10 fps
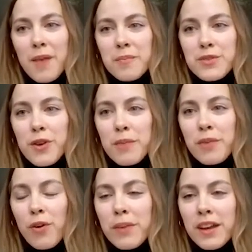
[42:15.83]
So I'm
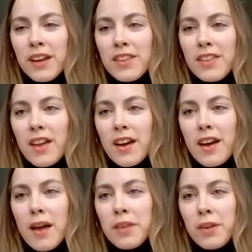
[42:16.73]
hoping in the
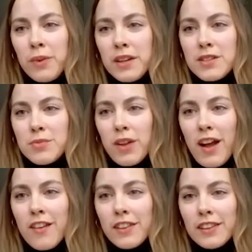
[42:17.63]
coming weeks, we'll
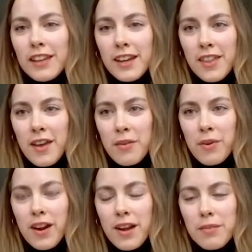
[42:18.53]
have a link that
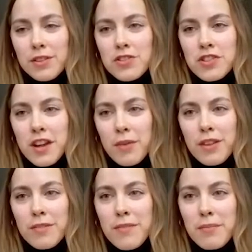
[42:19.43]
we're able to share
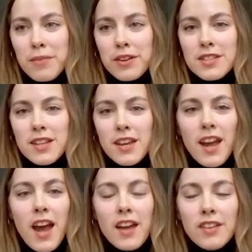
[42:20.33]
with members
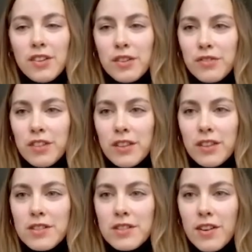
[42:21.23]
and you can read the
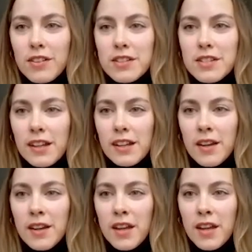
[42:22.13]
results
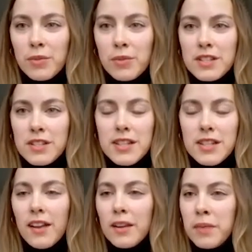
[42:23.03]
in more
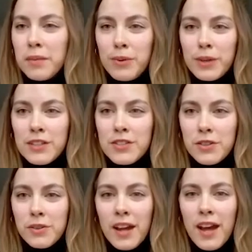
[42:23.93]
detail, and maybe we can
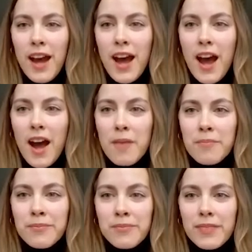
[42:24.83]
do
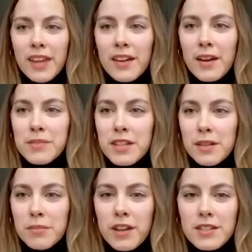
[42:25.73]
an
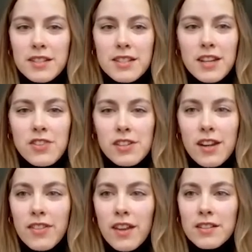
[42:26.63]
updated presentation
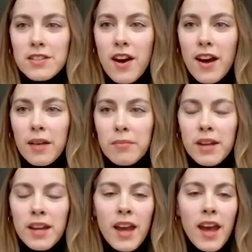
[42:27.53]
at that time.
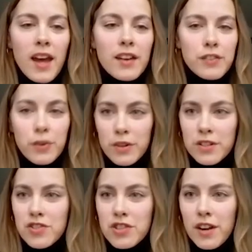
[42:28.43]
And of
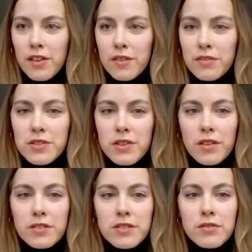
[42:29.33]
course, share the
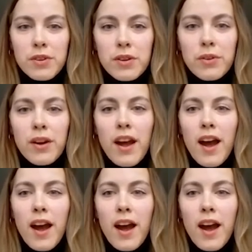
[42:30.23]
results through